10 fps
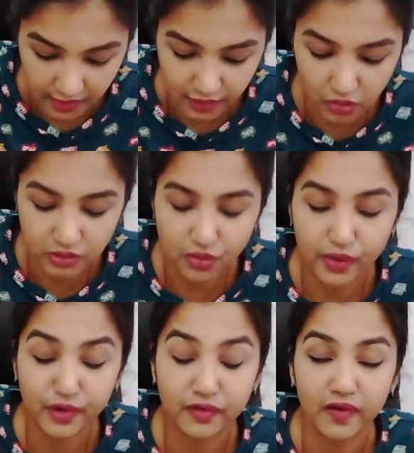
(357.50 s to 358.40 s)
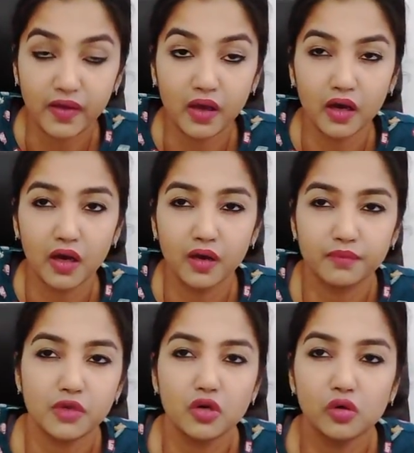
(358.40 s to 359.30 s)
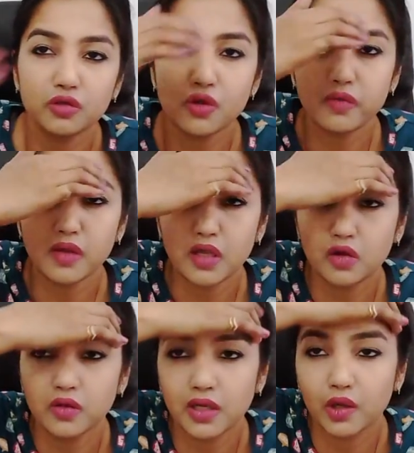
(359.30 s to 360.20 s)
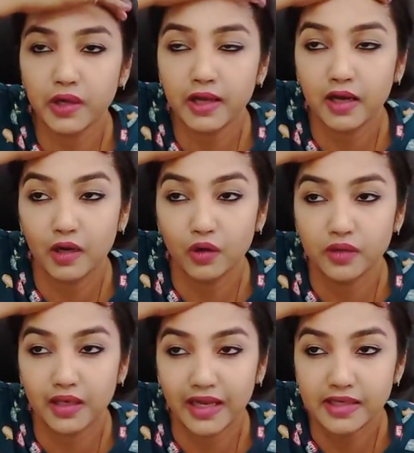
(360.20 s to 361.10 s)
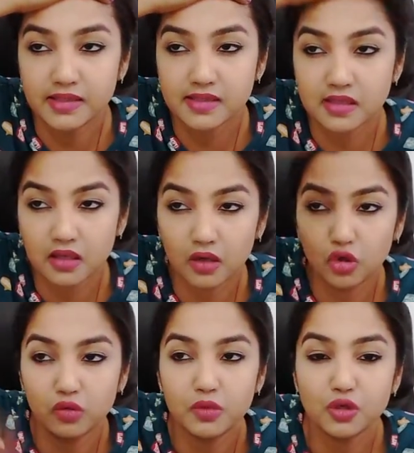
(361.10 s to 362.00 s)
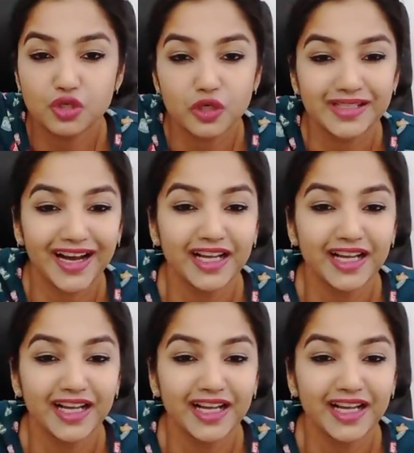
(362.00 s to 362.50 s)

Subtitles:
And you also want to think, you're also thinking on the lines whom you should